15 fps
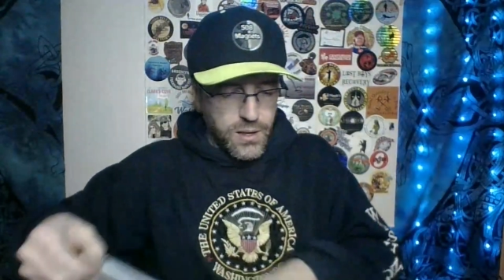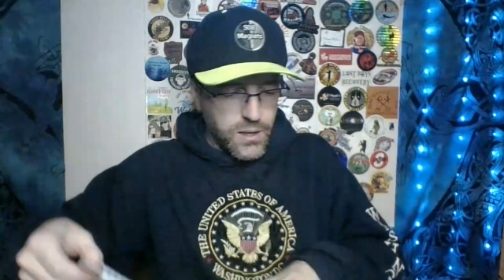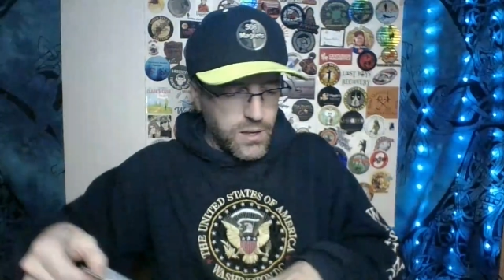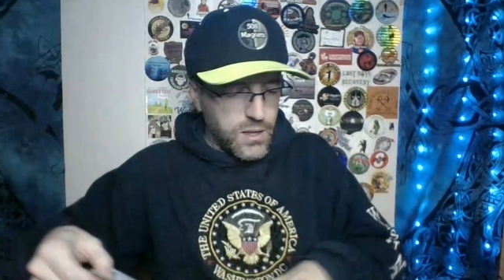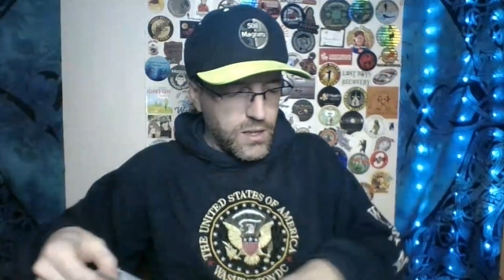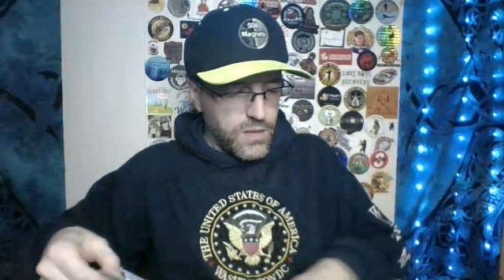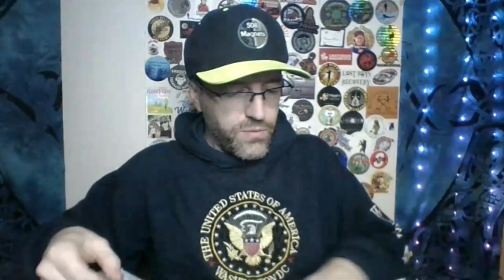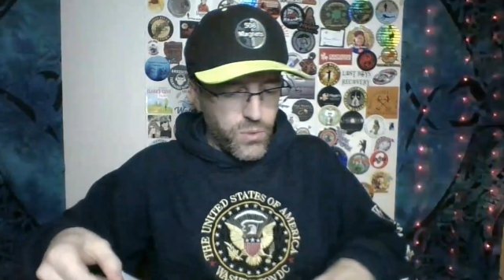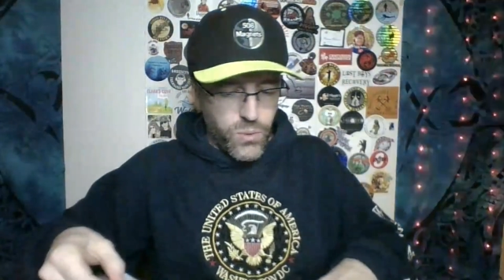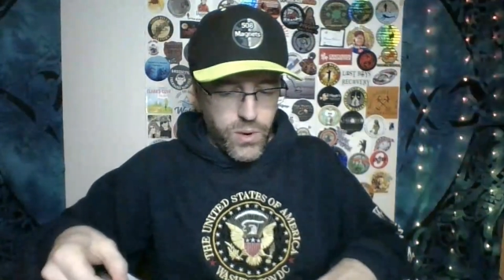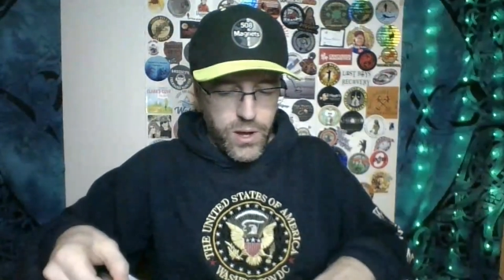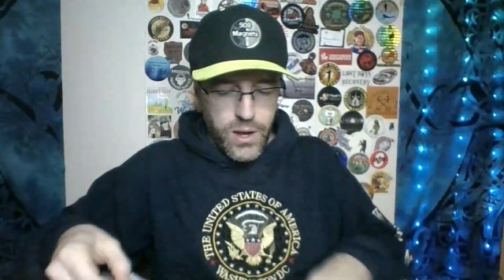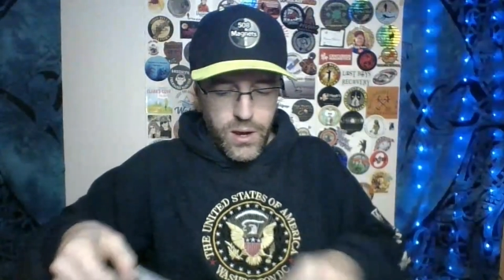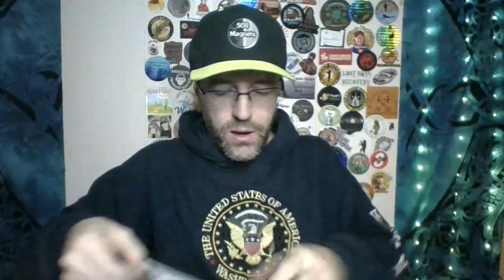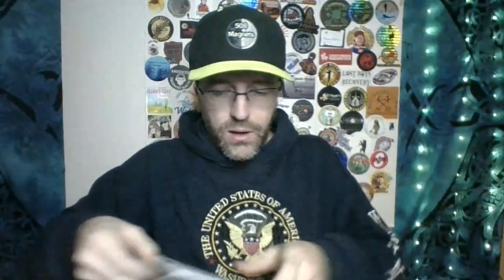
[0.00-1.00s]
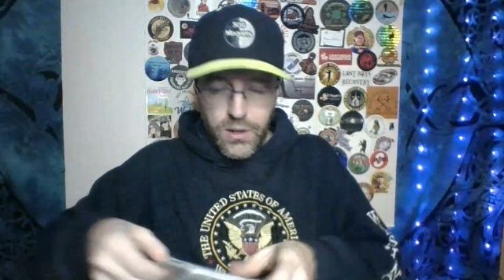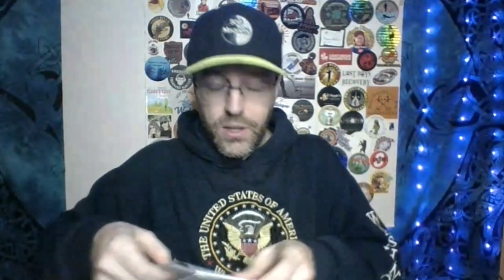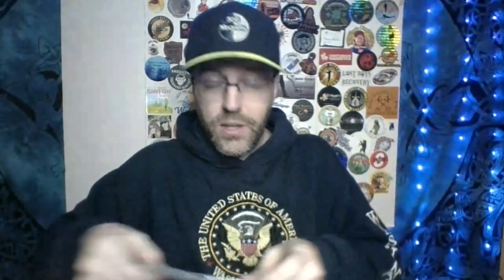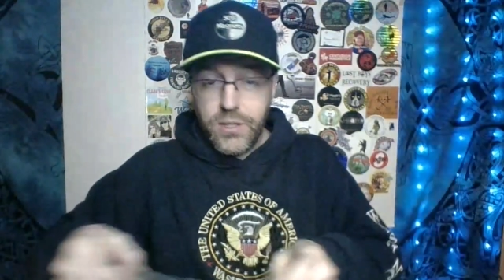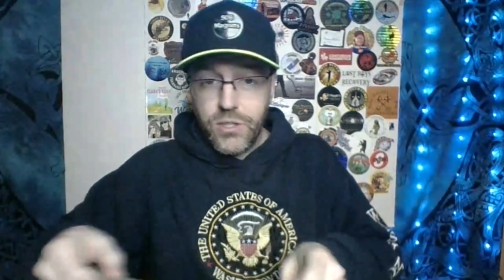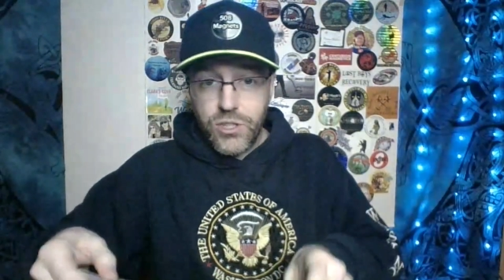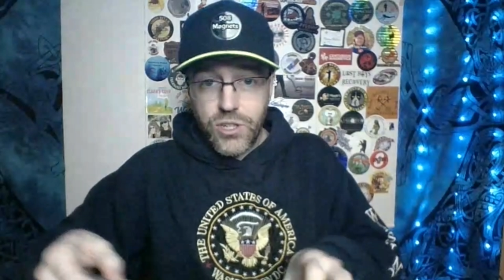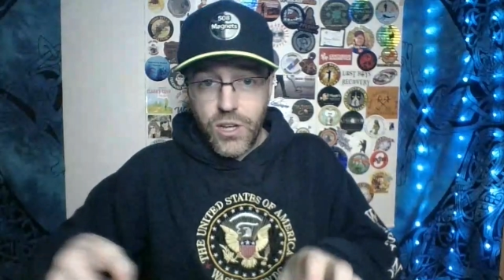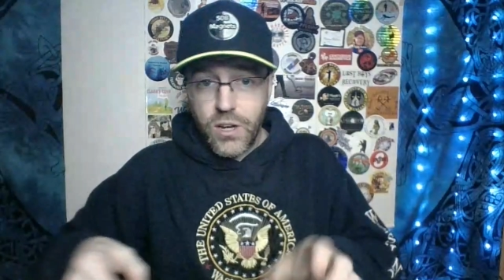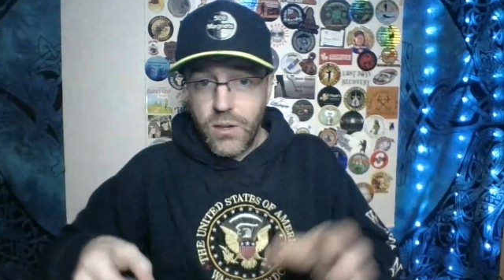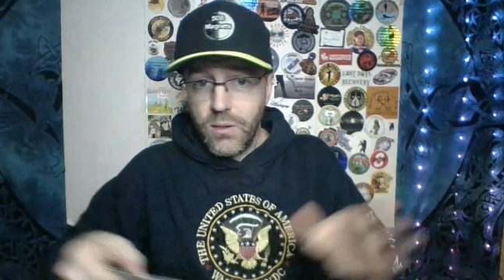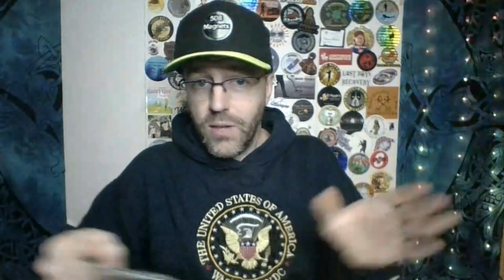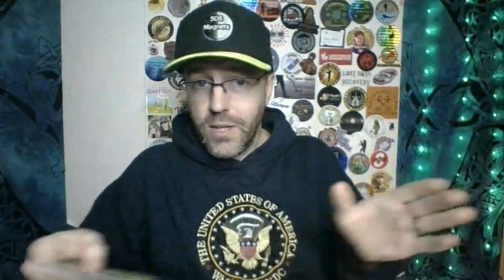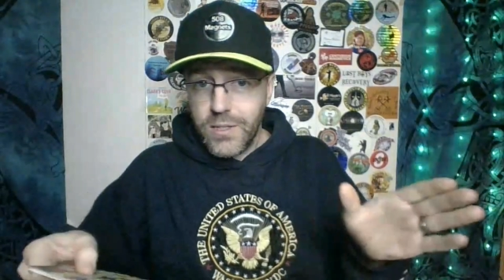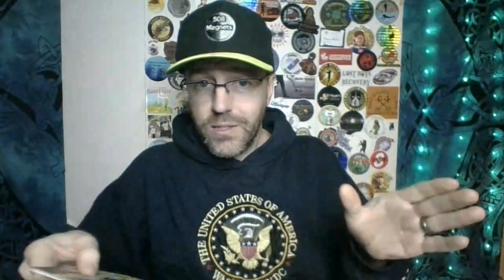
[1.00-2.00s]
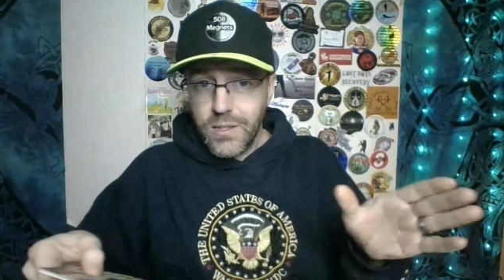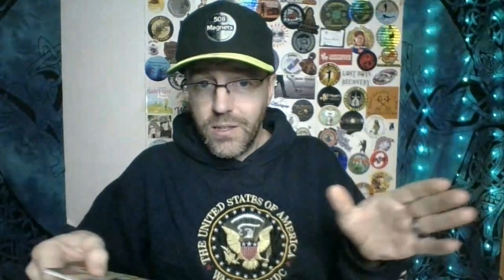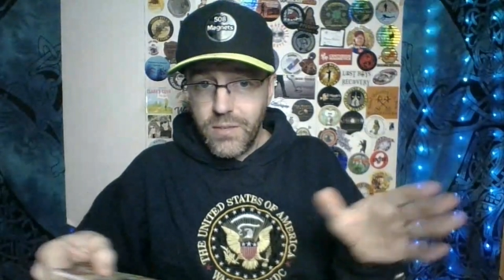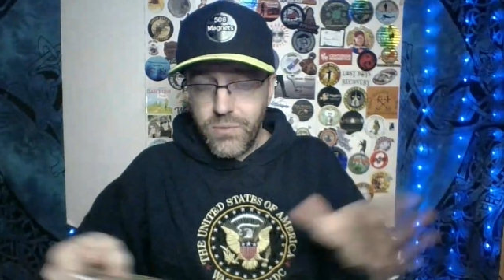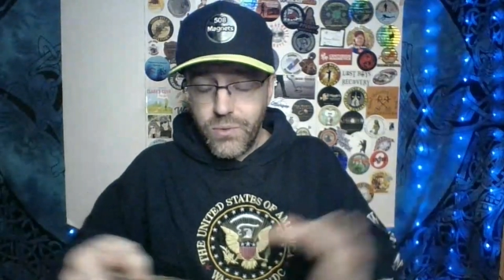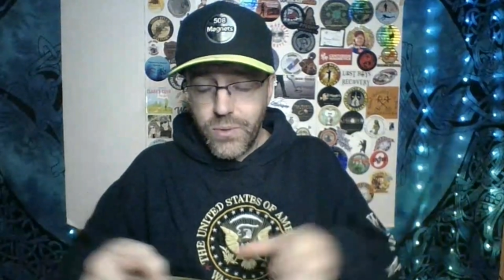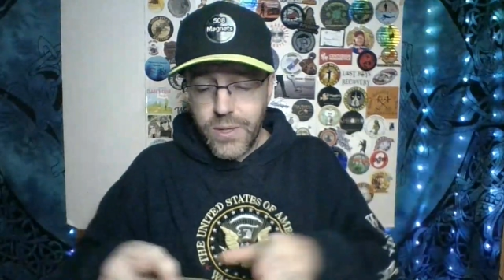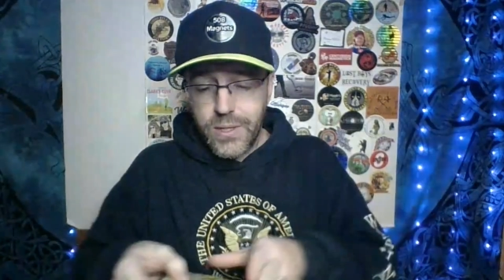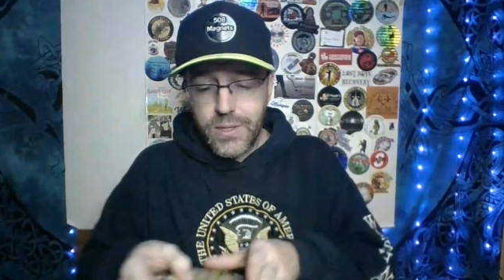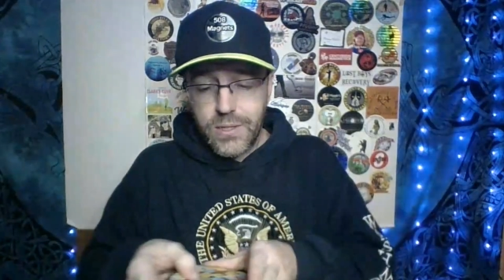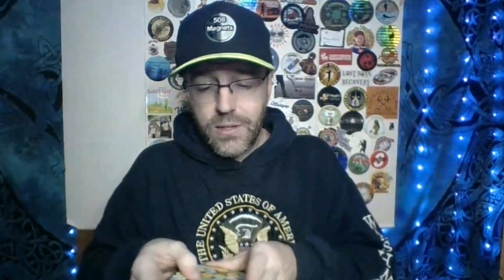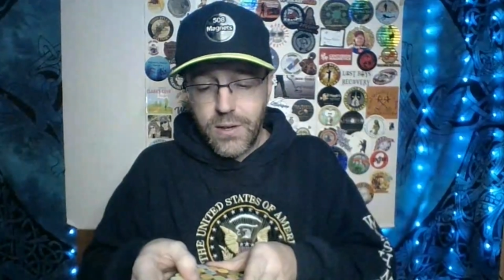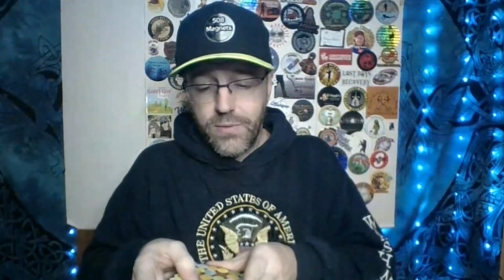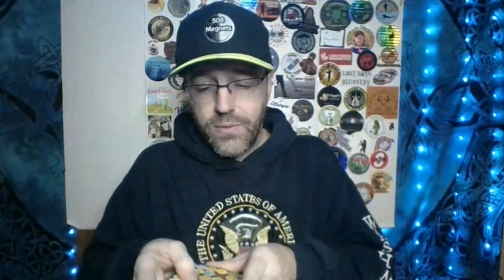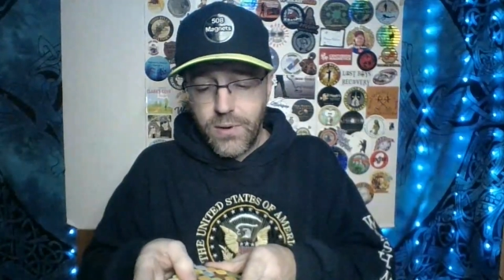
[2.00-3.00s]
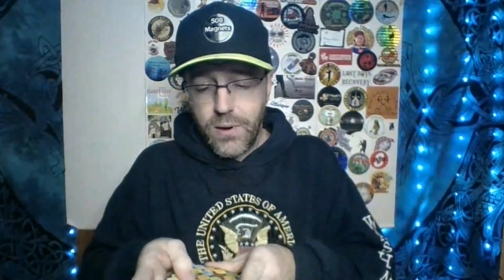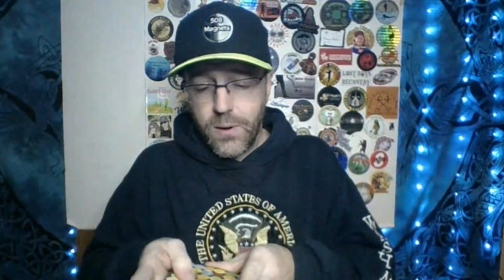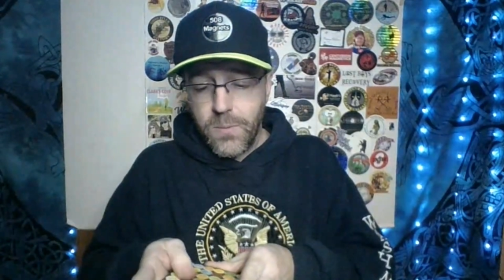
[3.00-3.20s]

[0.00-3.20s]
giveaway on his channel. Lots of giveaway stuff here.